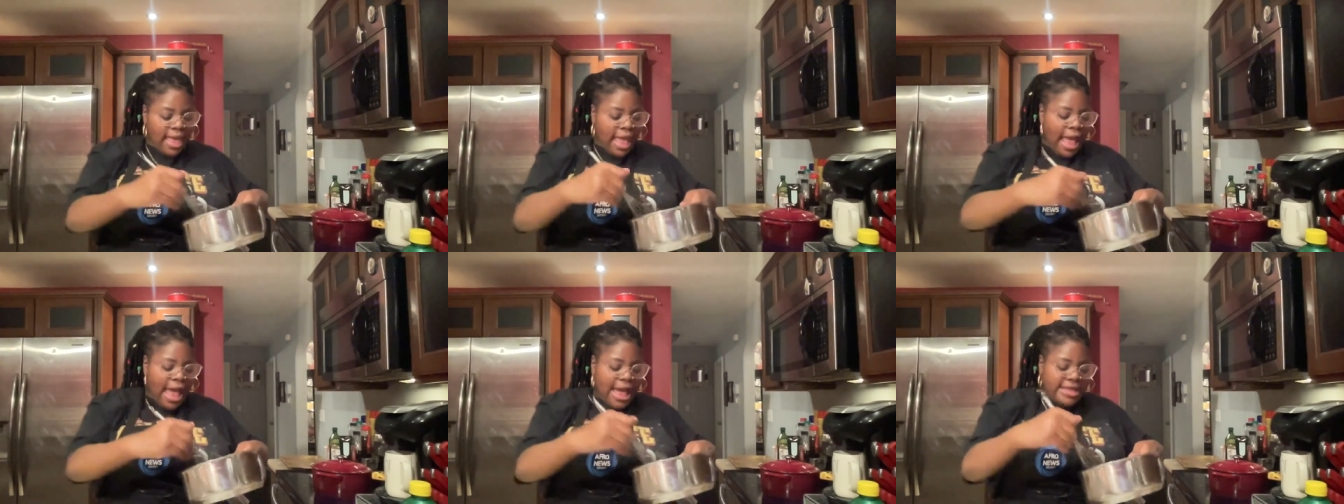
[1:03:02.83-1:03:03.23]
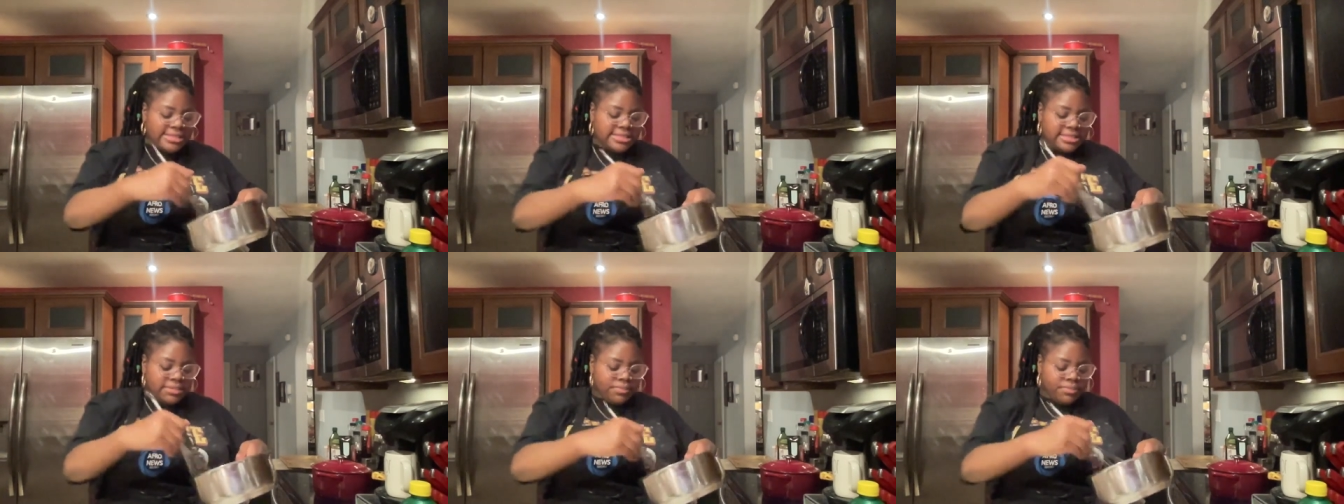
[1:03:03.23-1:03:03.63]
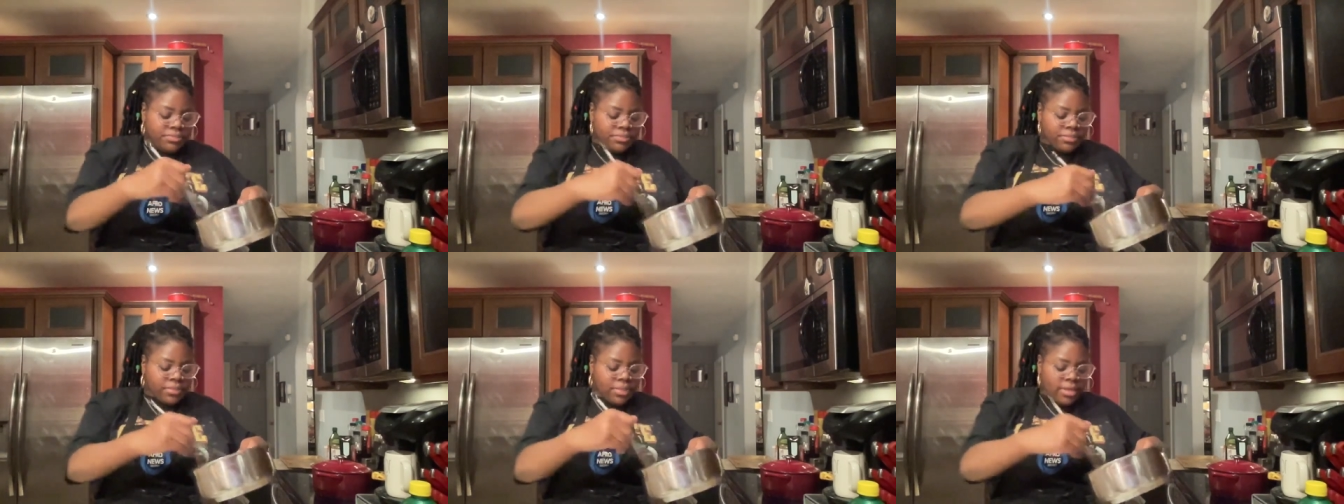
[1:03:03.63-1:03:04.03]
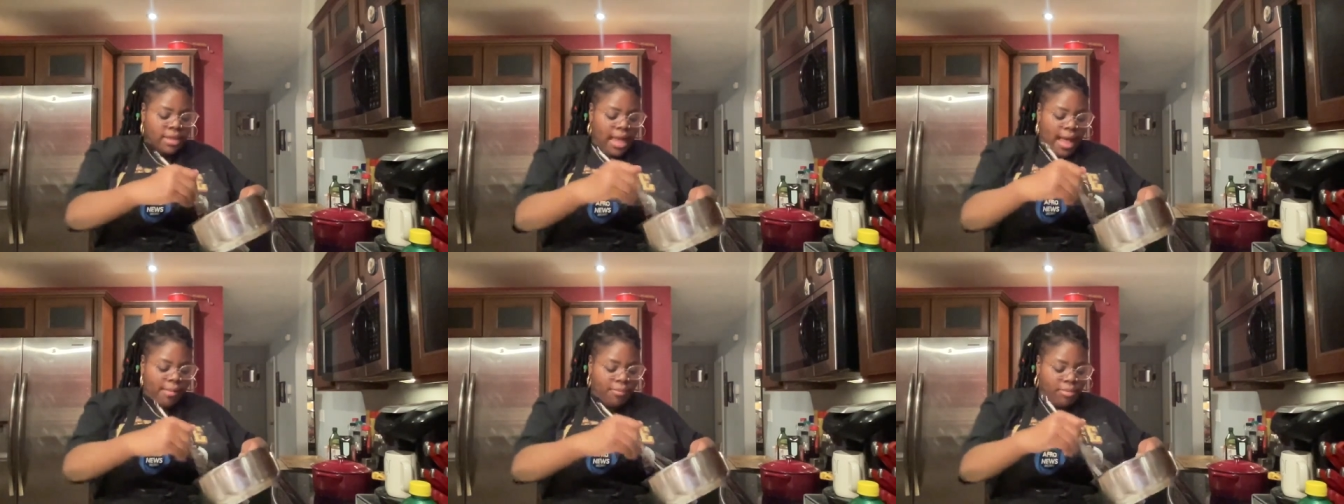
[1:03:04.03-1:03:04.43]
As
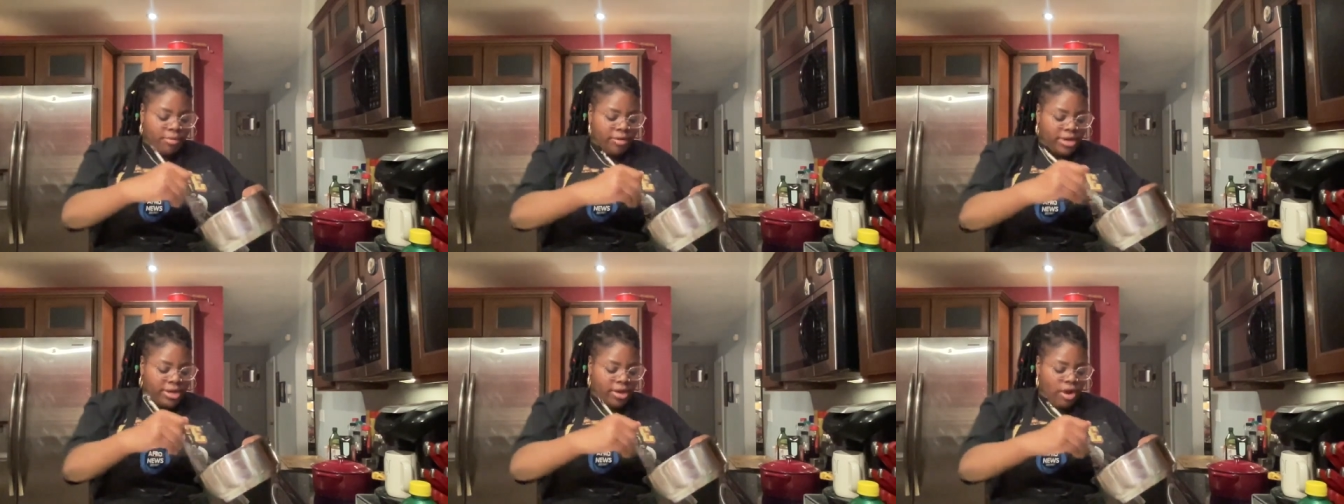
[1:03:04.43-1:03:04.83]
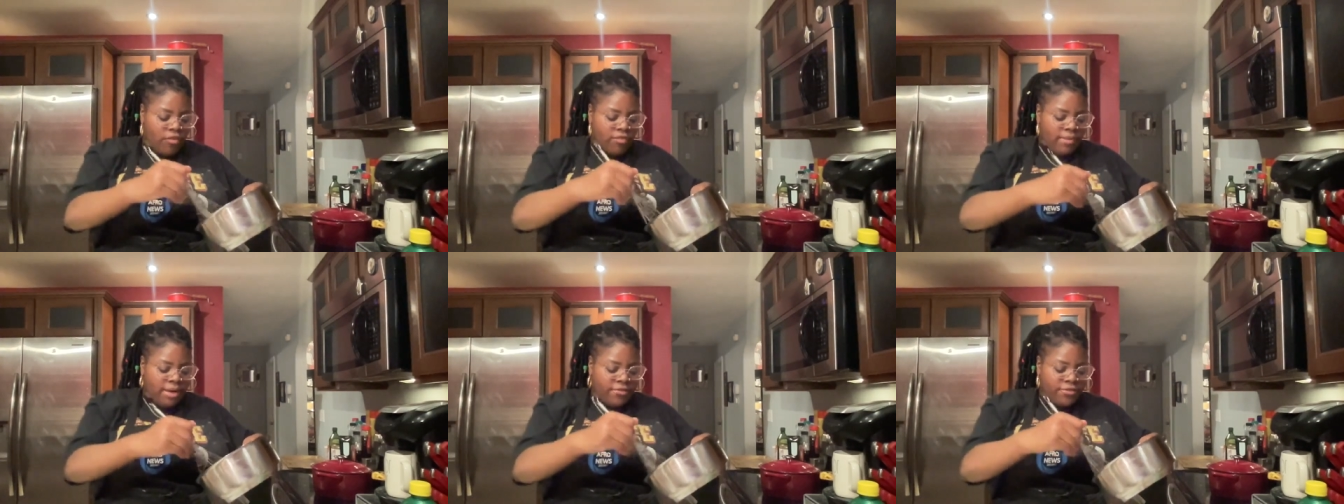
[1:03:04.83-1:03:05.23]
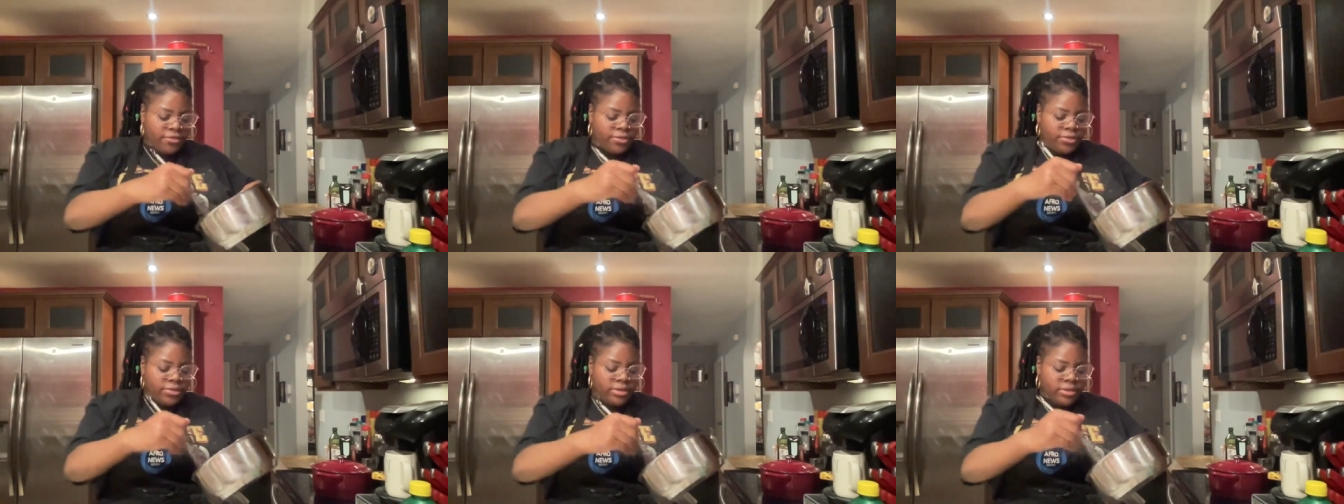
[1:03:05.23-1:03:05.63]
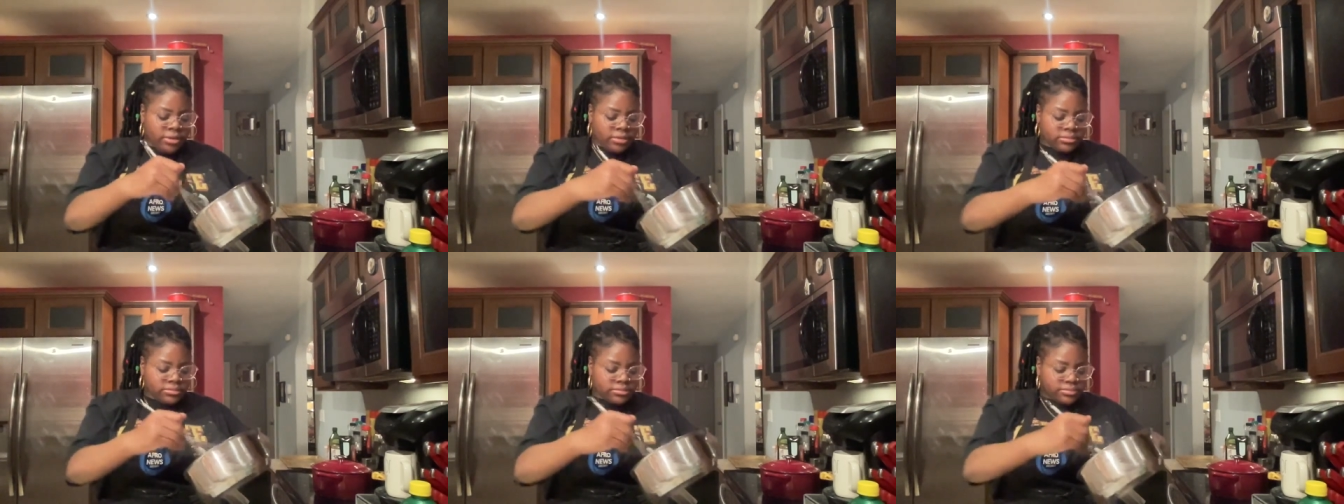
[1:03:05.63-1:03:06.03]
I'm pouring it over my food,
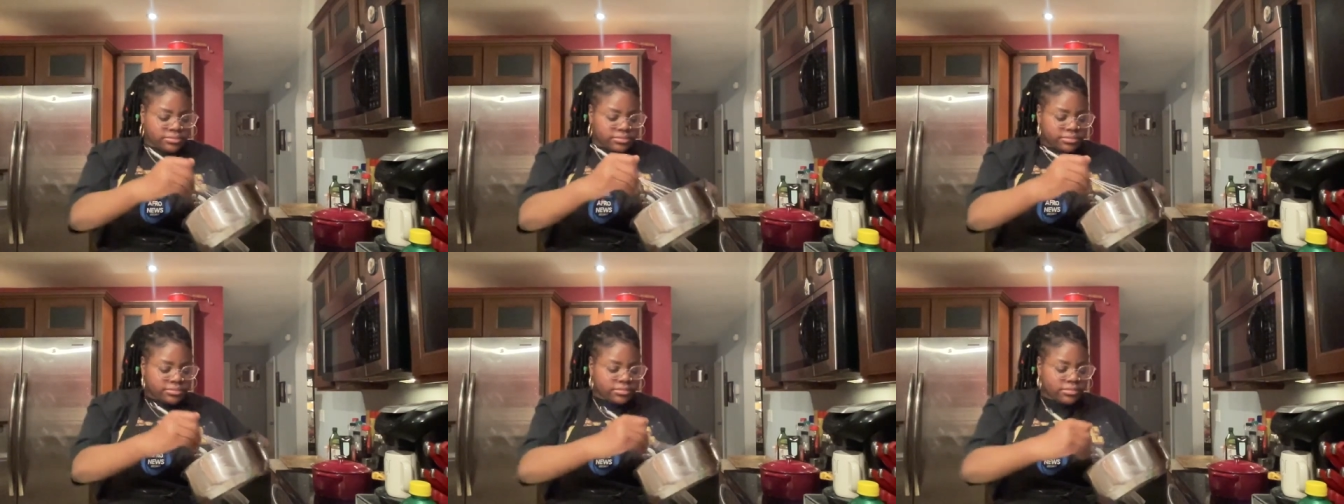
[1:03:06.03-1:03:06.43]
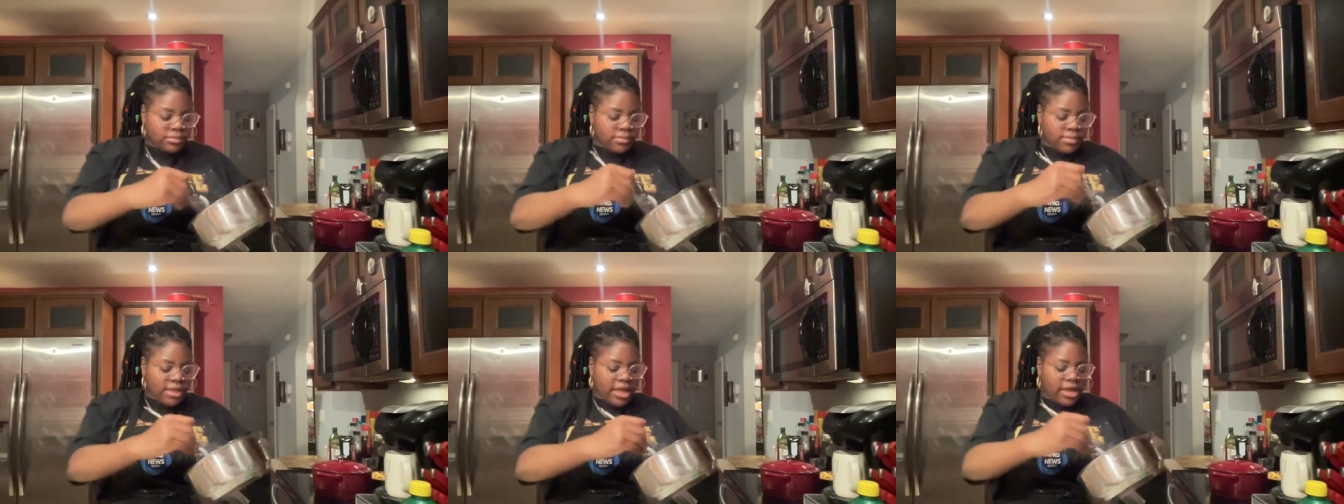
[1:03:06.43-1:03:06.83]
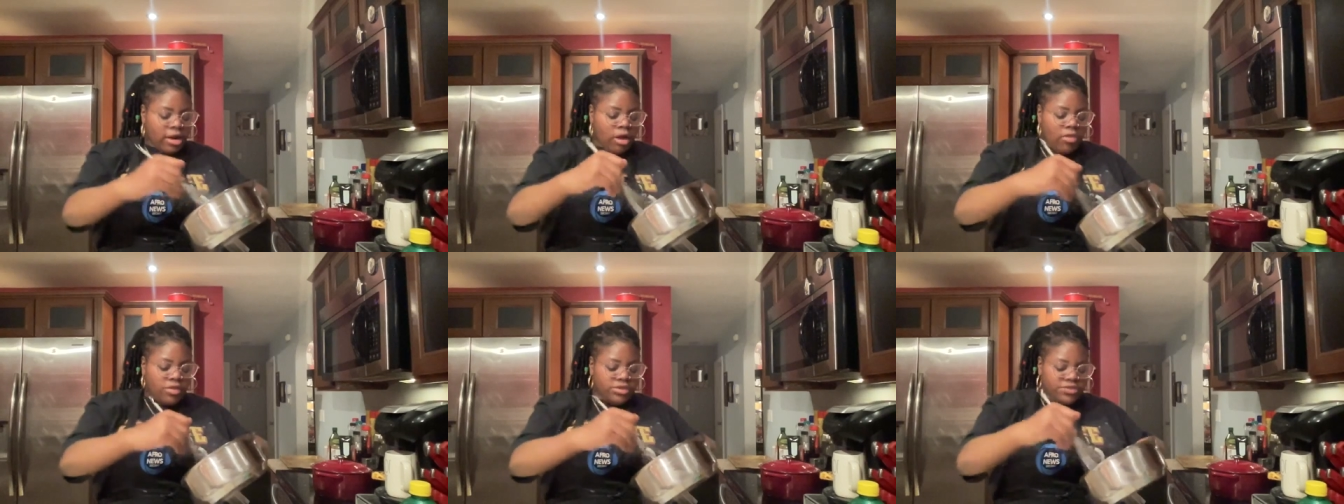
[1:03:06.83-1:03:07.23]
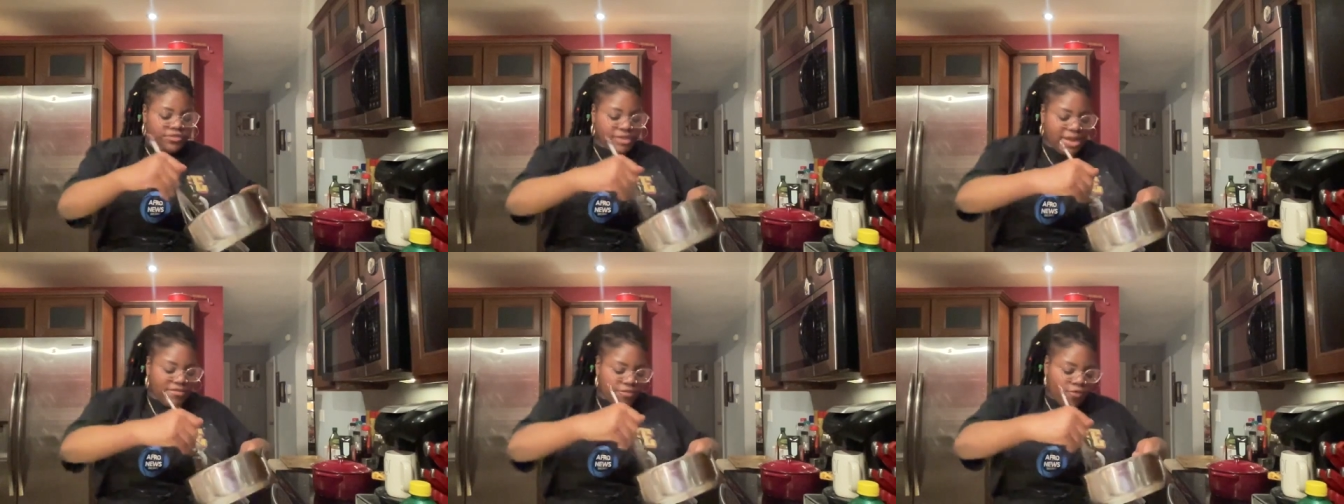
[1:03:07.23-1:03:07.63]
get all those
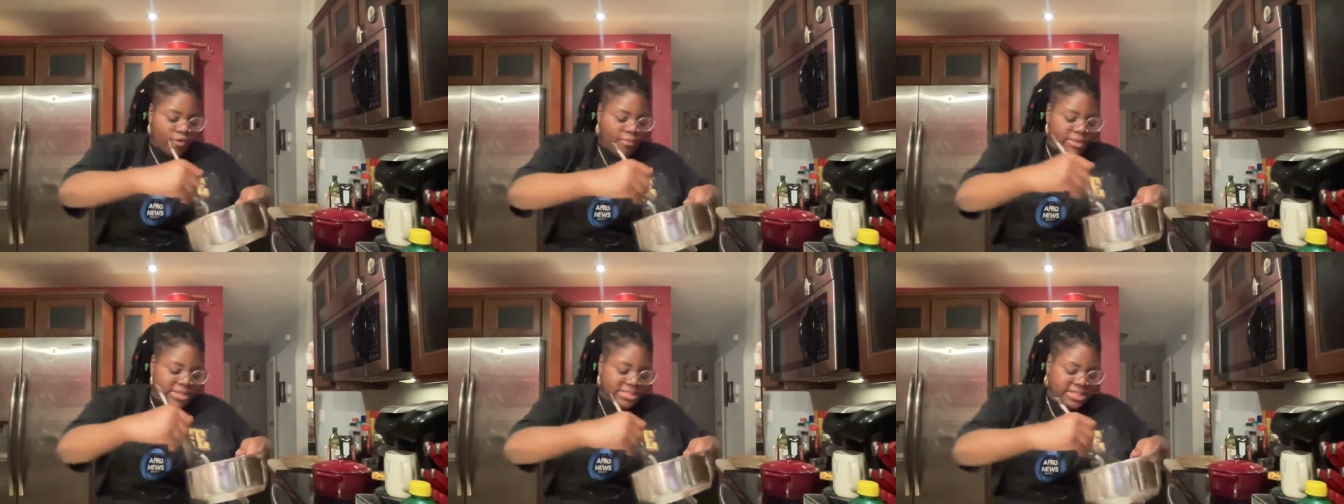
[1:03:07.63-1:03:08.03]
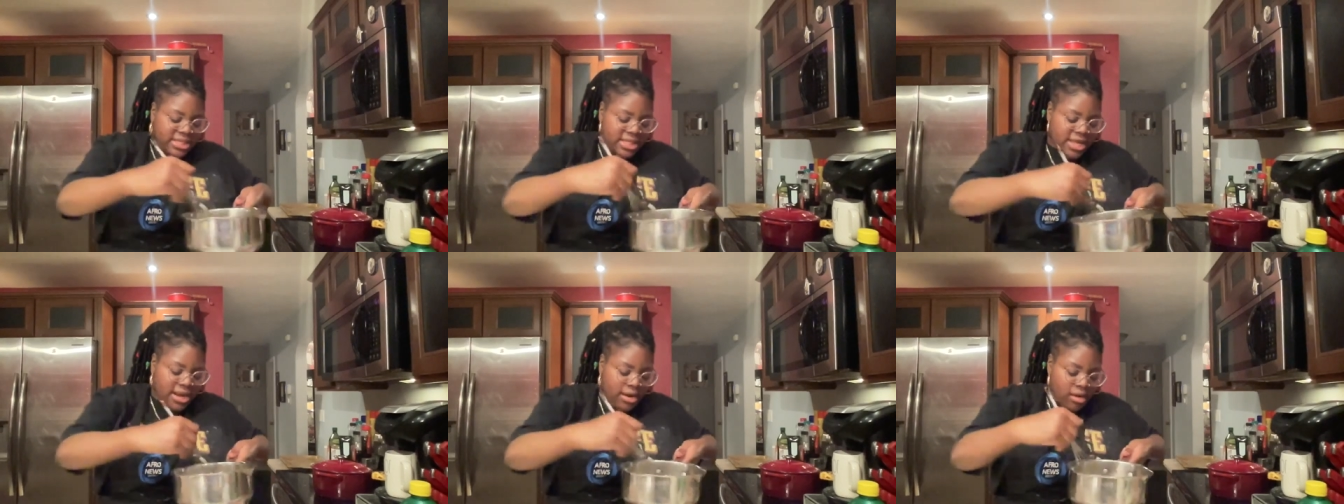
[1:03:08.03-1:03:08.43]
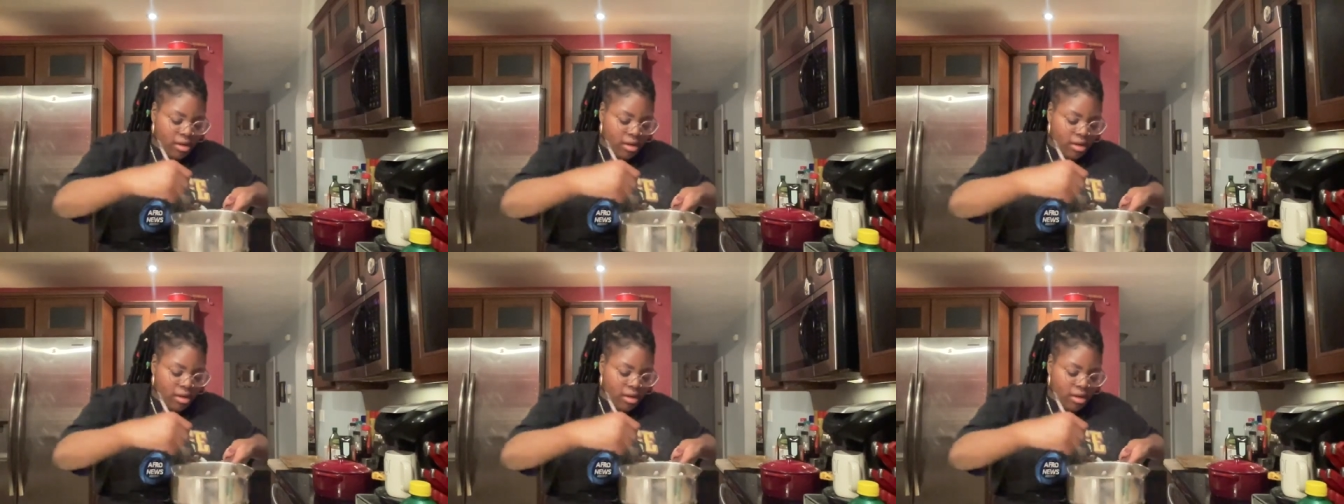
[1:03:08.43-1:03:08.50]
flavorful bits in there.